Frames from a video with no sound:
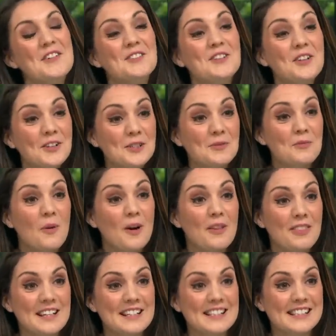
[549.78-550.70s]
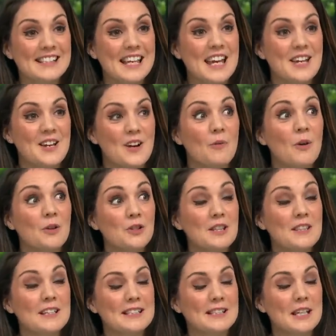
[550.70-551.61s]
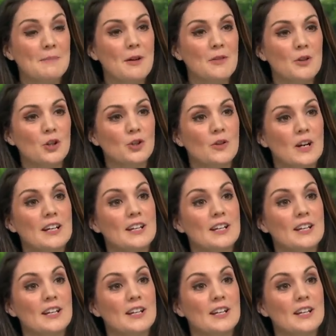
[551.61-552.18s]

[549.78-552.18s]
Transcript: Morgan decided to draw attention to her